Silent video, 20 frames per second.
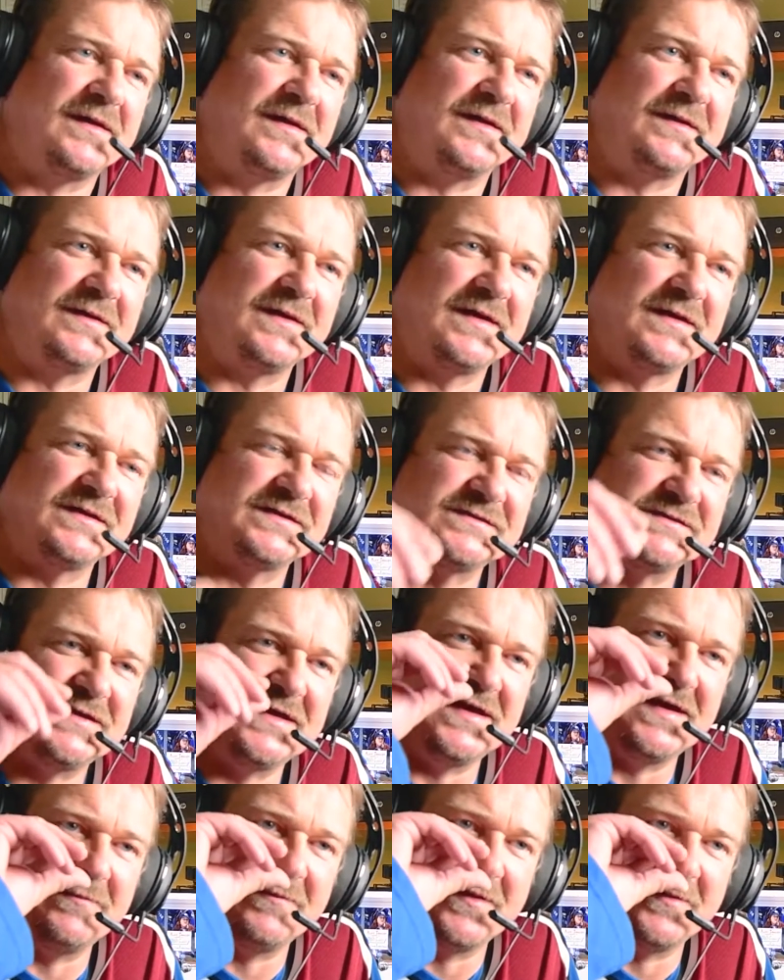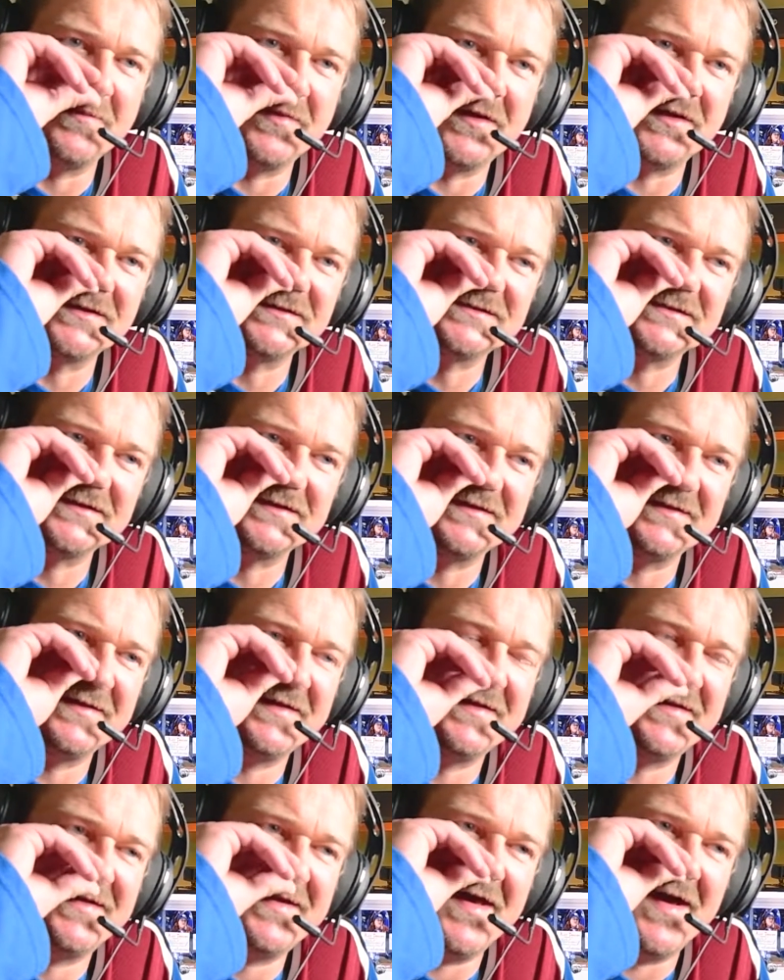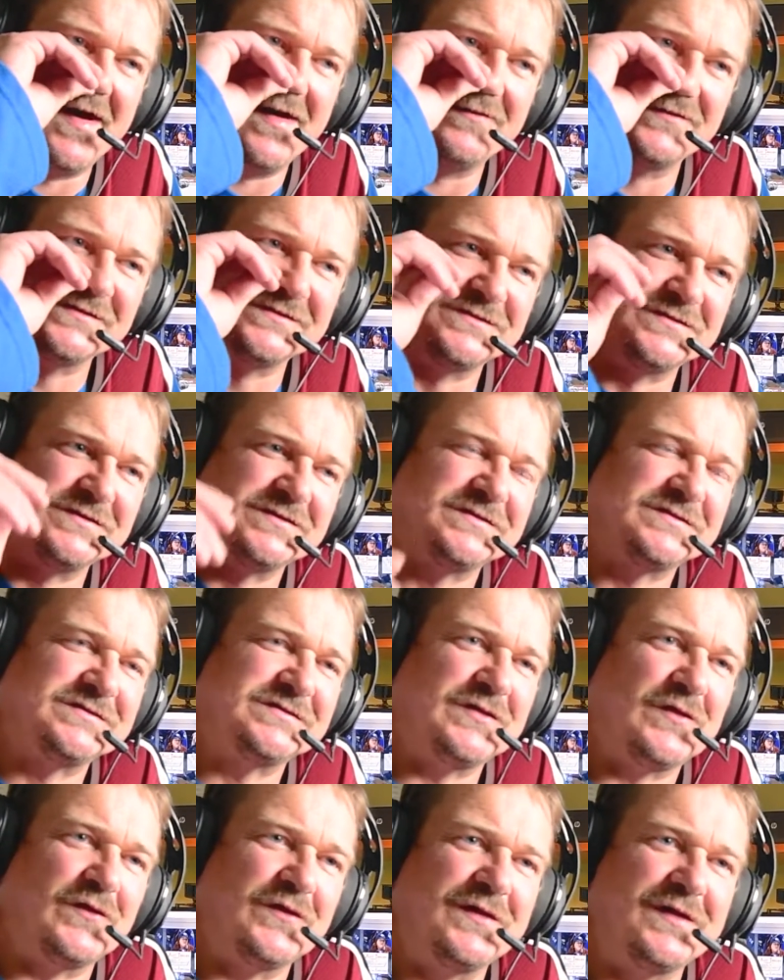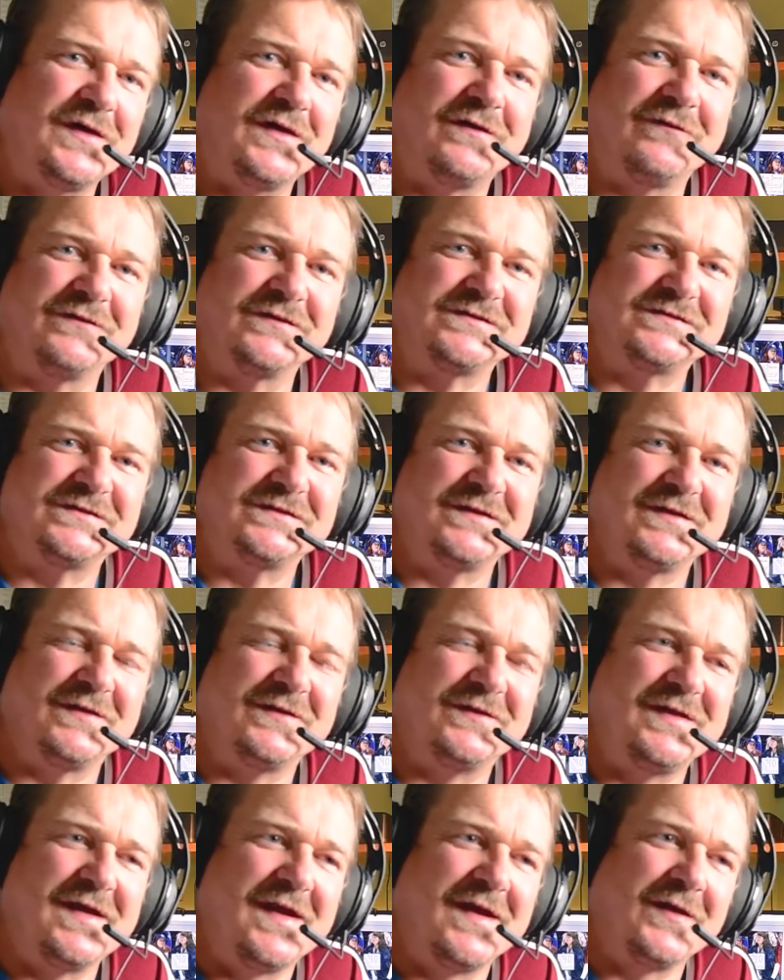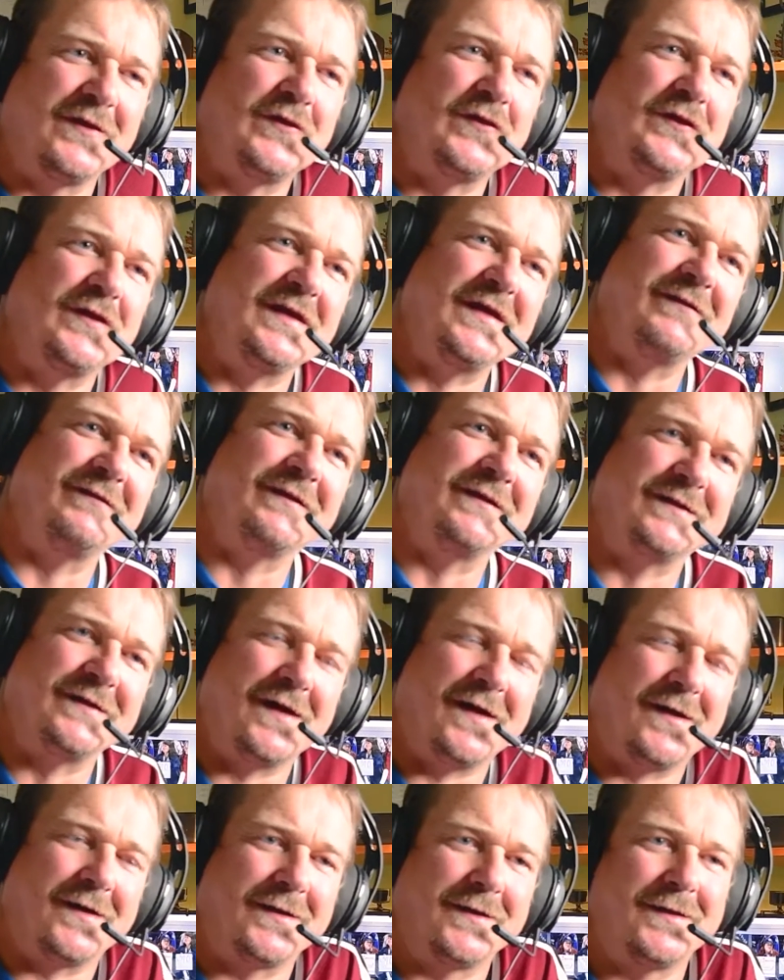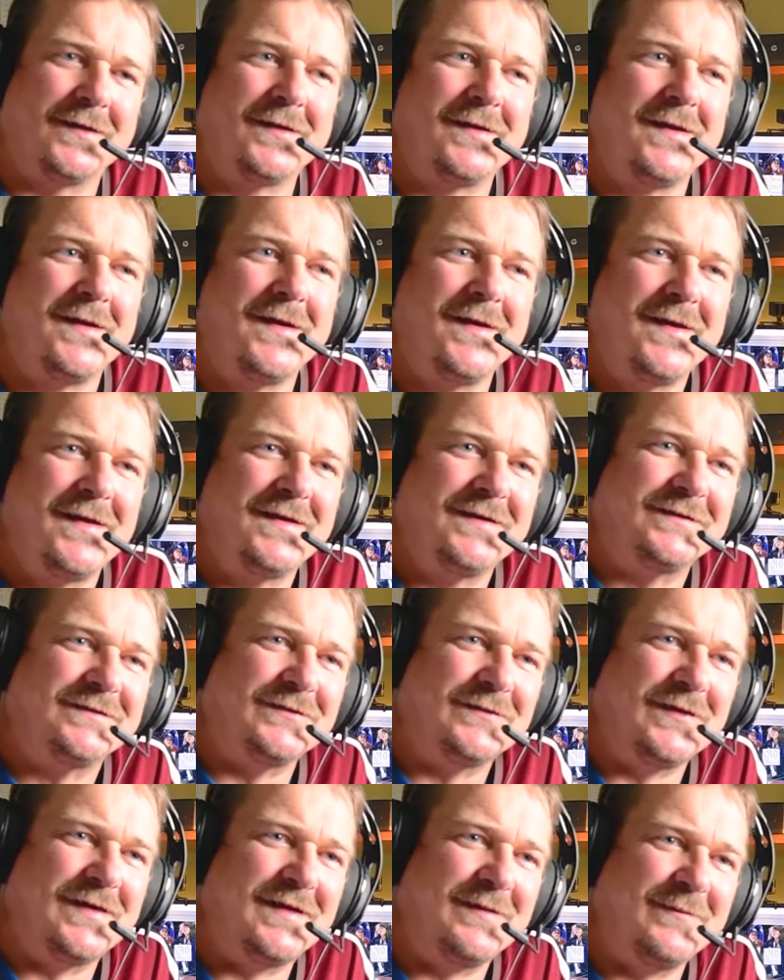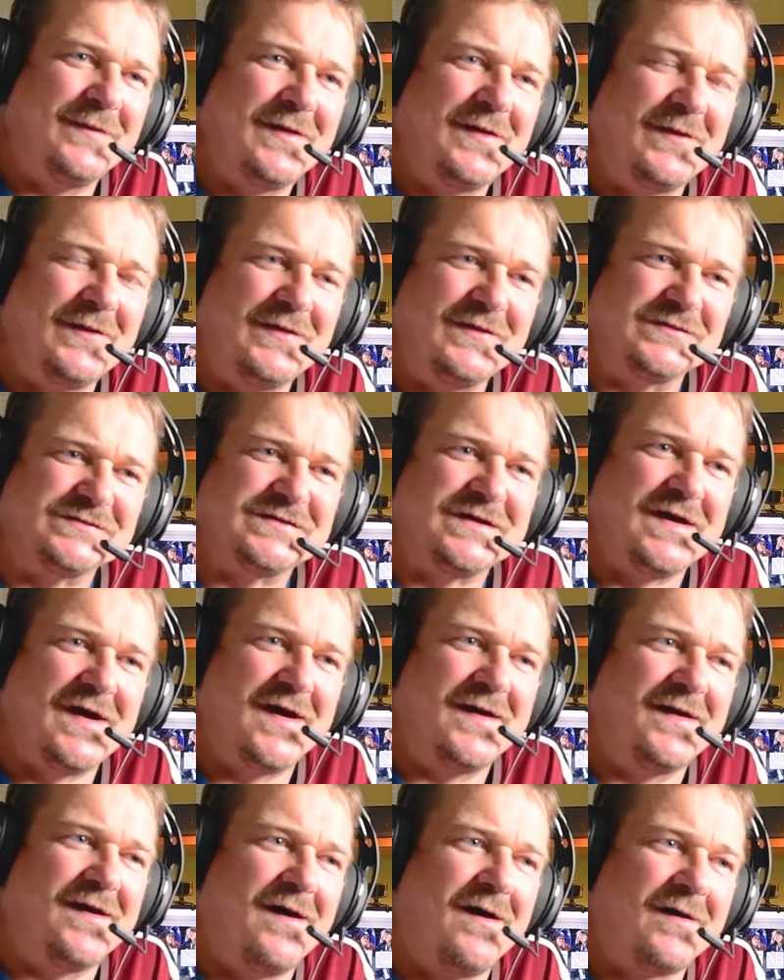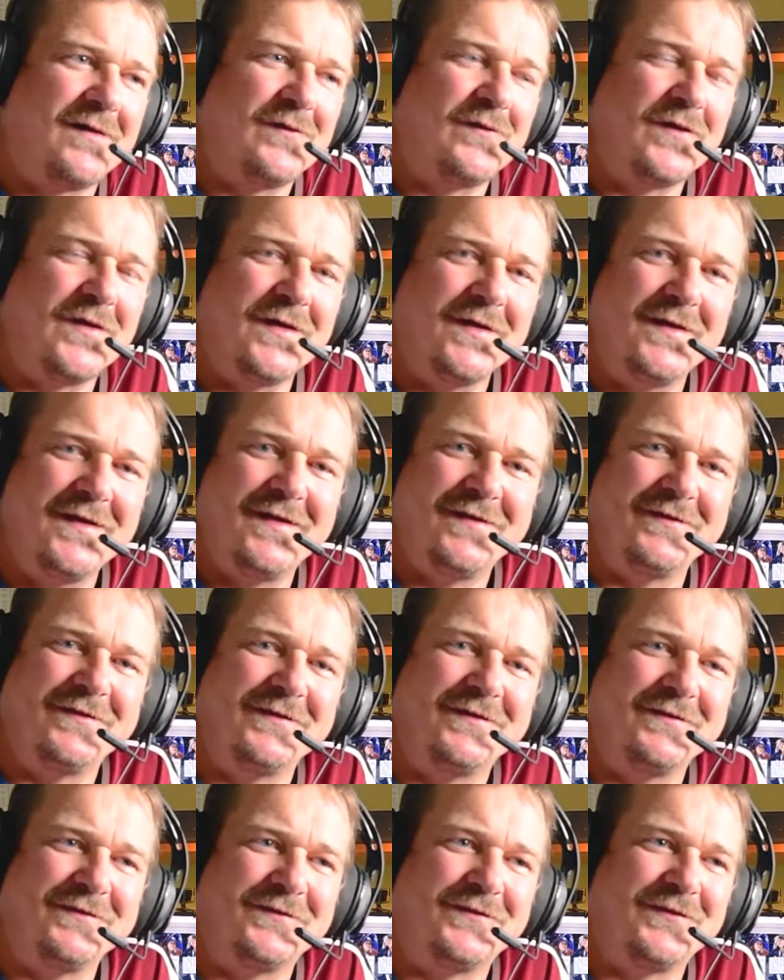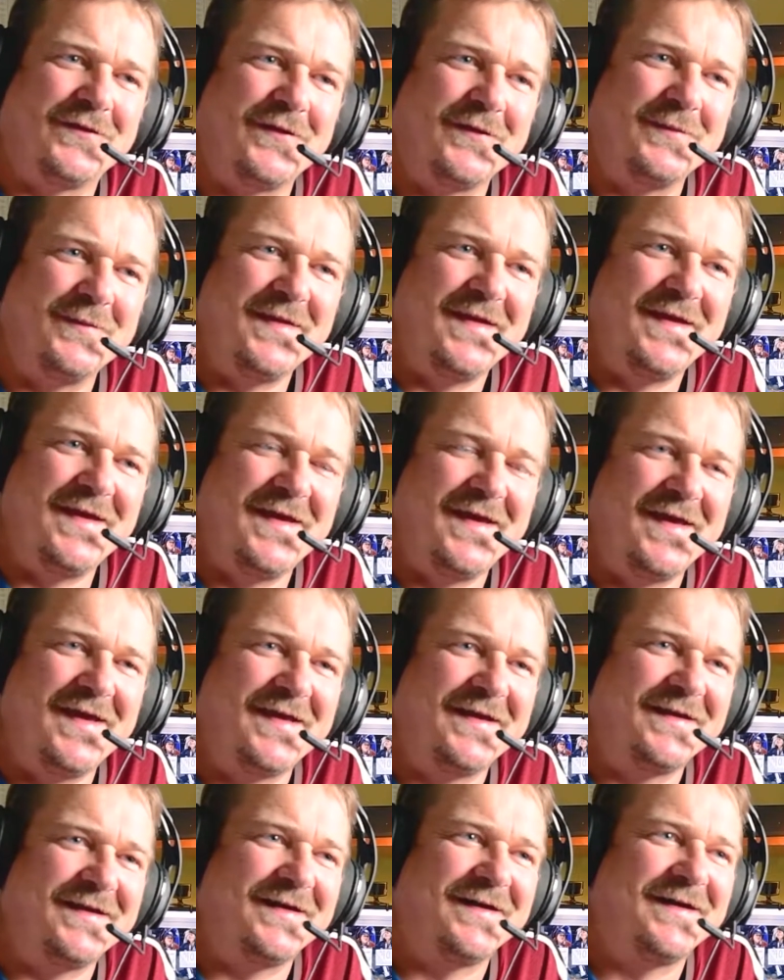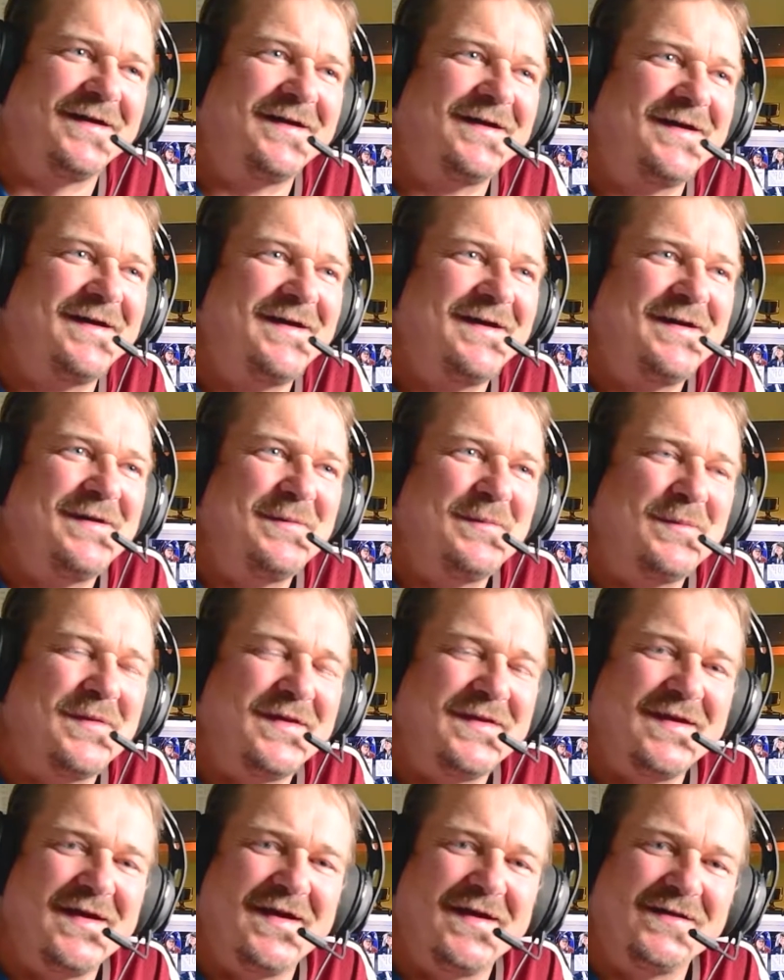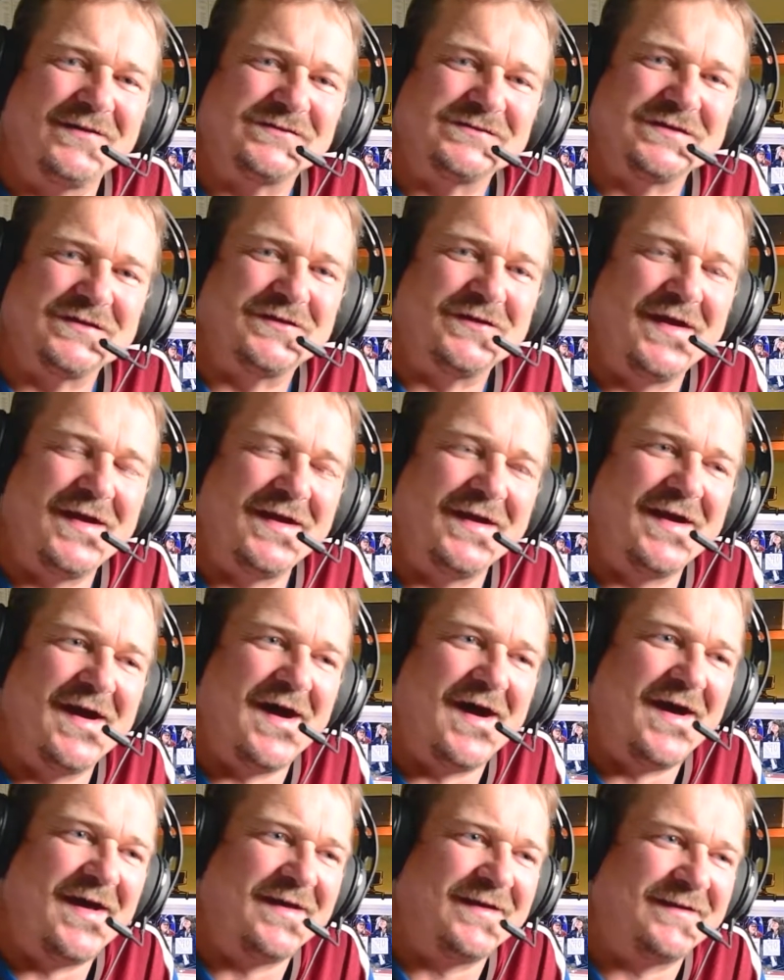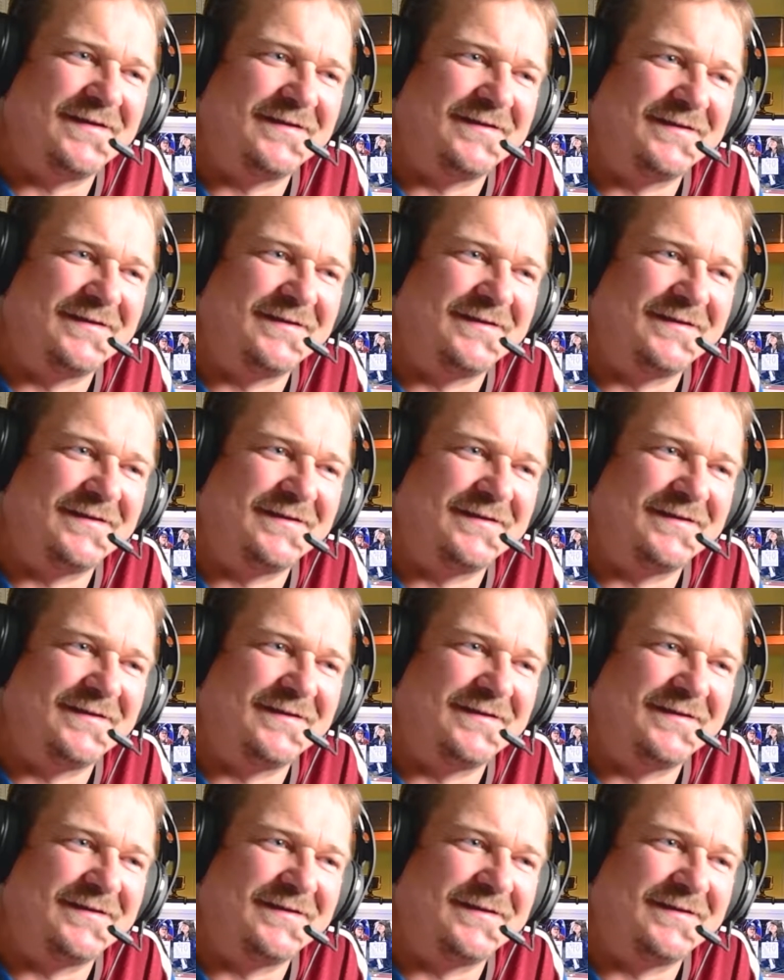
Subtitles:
to see him in person. I was just so nervous, you know, that I couldn't even talk to him. You know, it was kind of awkward for me. And but yeah, he was a great guy.